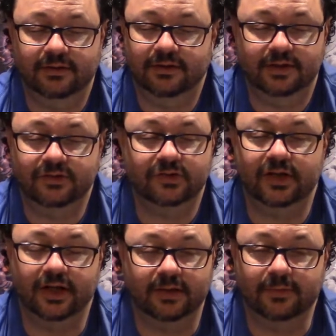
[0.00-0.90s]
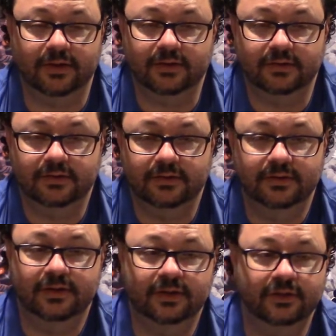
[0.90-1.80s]
It's just a nightmare.
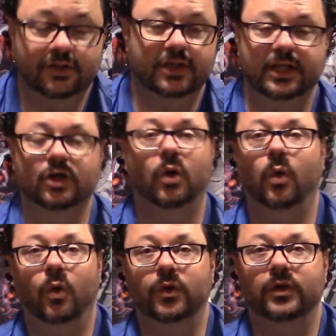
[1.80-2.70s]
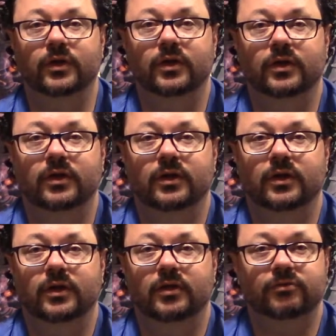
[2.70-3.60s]
You know, you get a cold
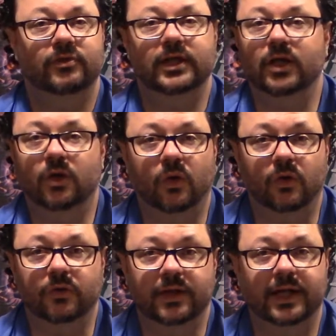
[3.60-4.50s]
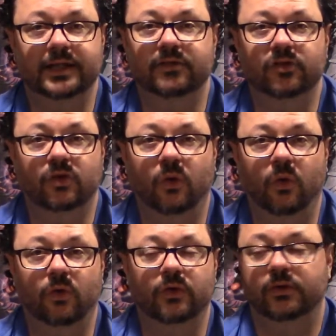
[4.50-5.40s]
freaking cold. Dad gets a
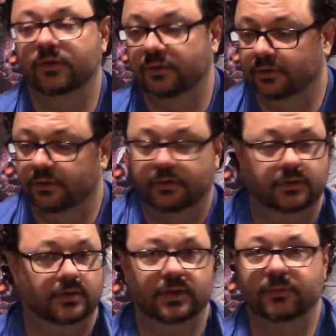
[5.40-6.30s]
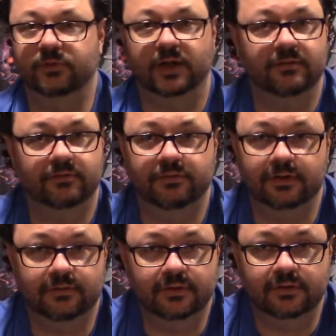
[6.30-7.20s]
cold. Liam's going to have a
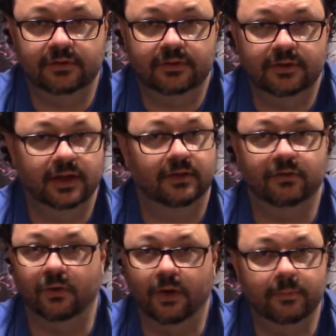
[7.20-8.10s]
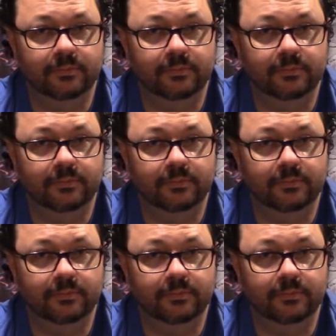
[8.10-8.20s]
fever and throw up.